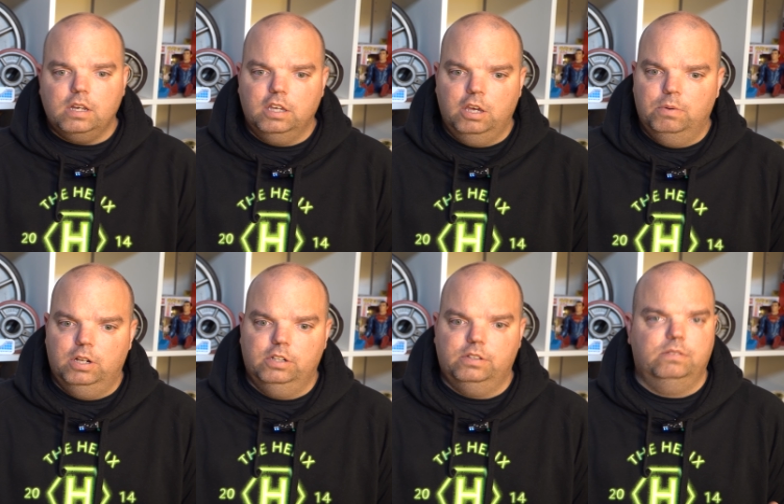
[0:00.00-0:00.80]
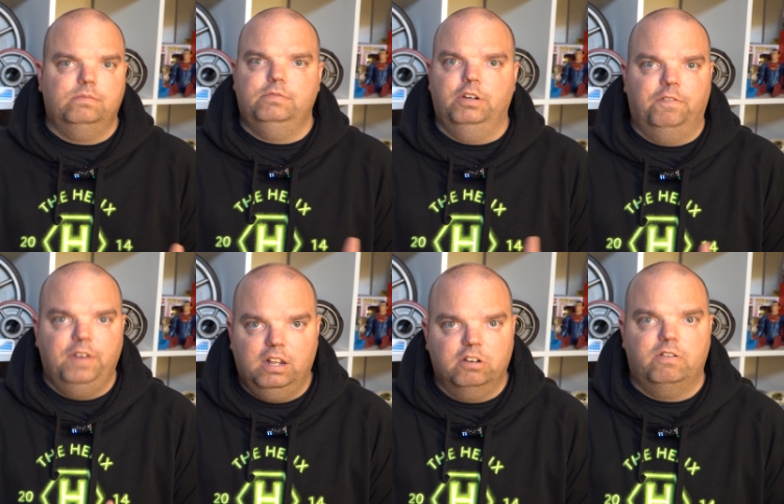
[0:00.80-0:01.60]
you'll
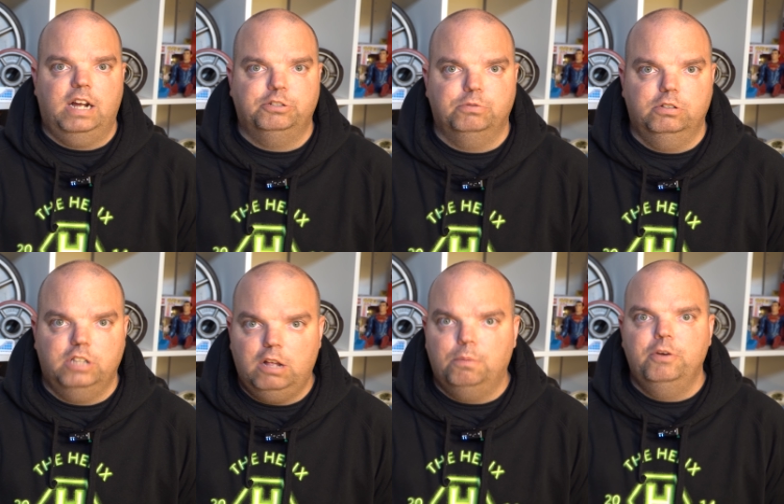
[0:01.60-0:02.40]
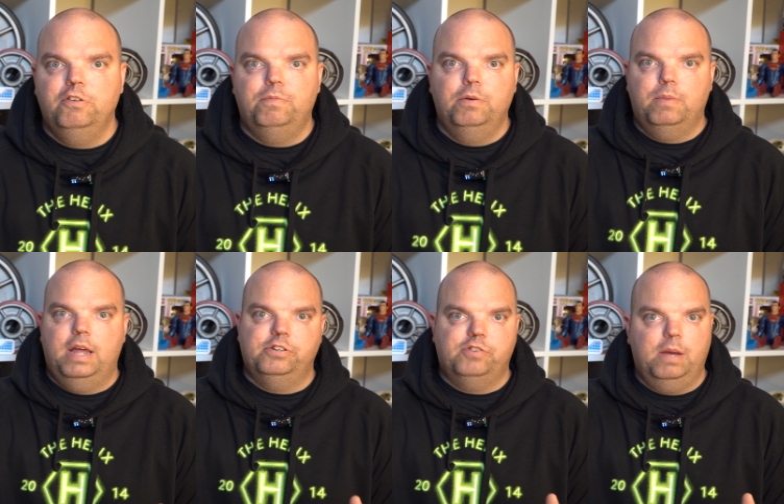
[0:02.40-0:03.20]
feel a gradual little movement where
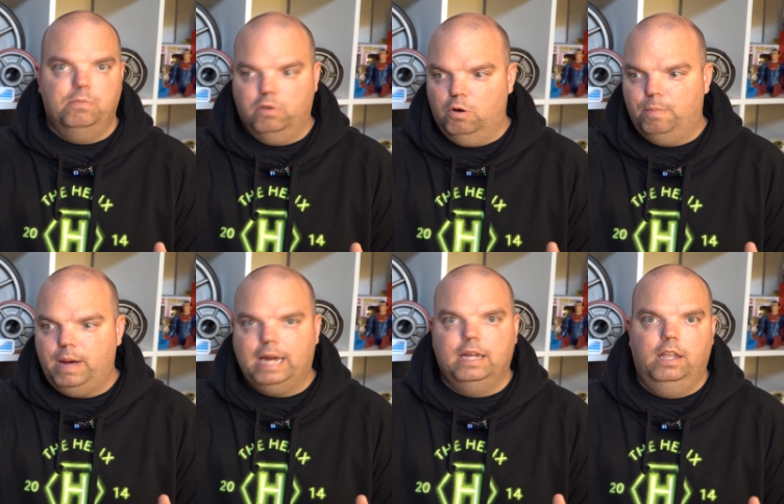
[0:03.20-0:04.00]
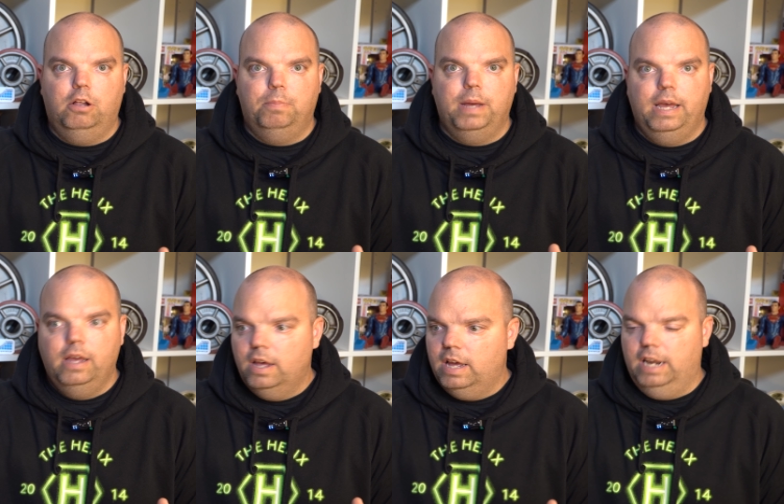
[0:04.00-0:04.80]
the train will go back a little bit
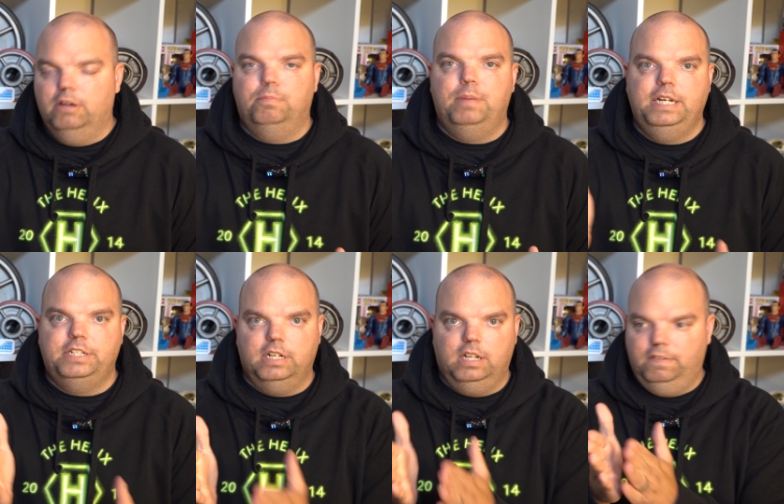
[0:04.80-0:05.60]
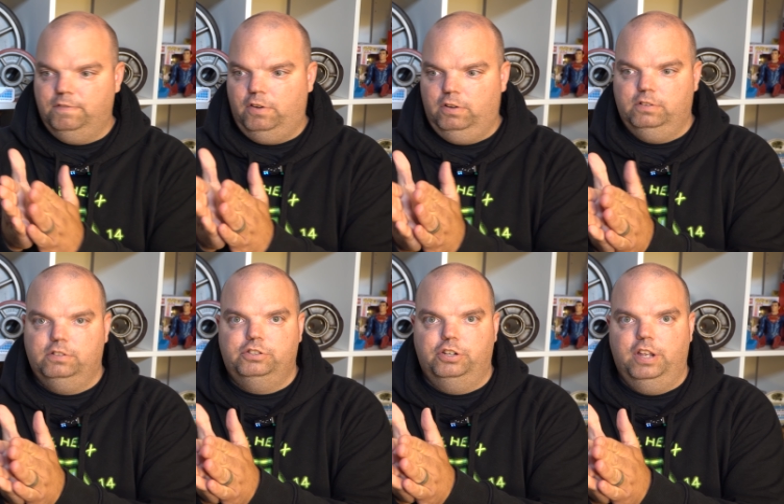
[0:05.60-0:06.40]
and it'll basically fall
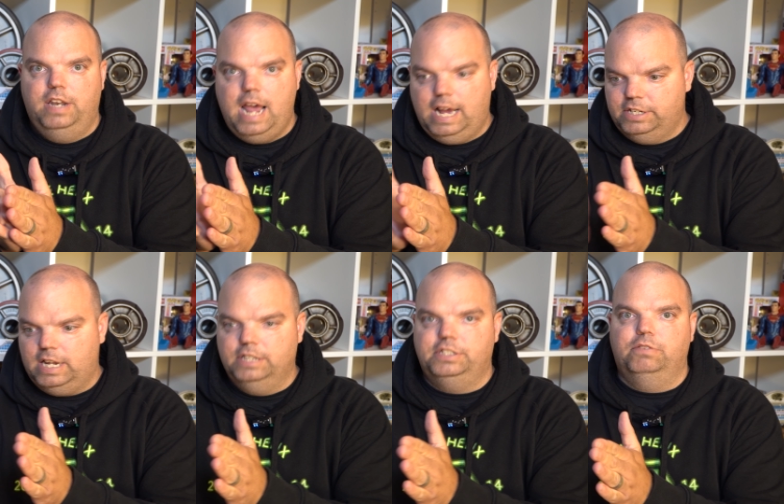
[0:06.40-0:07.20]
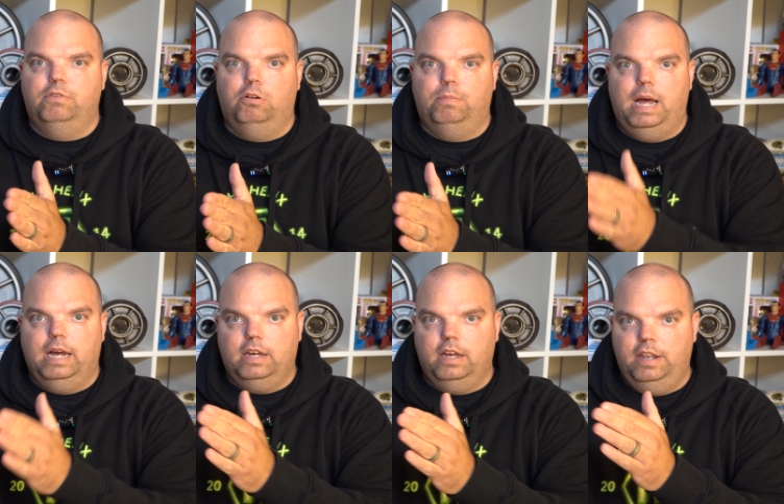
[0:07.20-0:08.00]
to the next
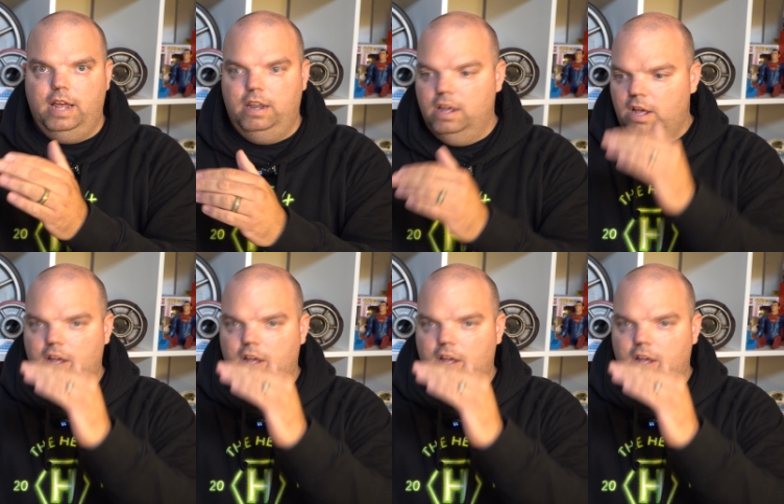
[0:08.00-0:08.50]
anti-rollback. And then,